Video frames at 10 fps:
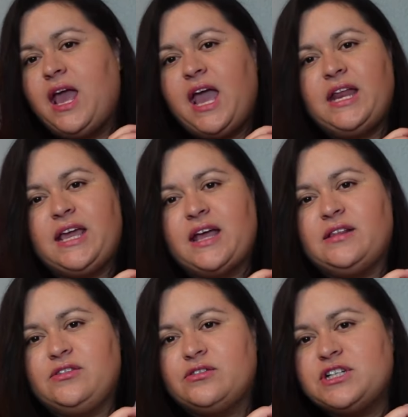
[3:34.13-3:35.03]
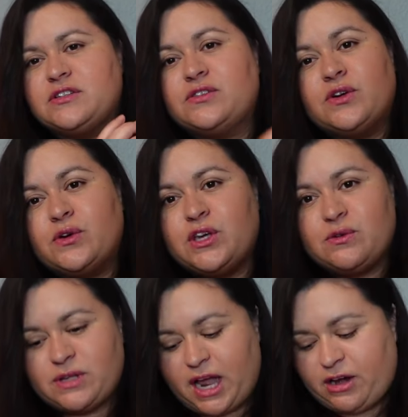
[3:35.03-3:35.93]
And again, these are just little
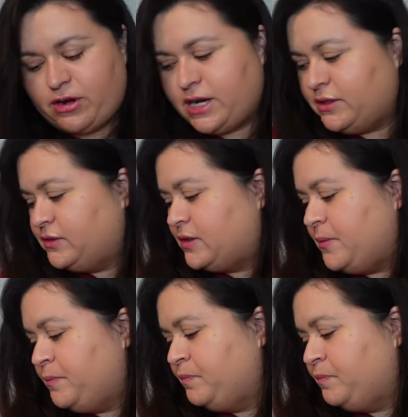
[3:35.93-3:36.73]
cute diaries.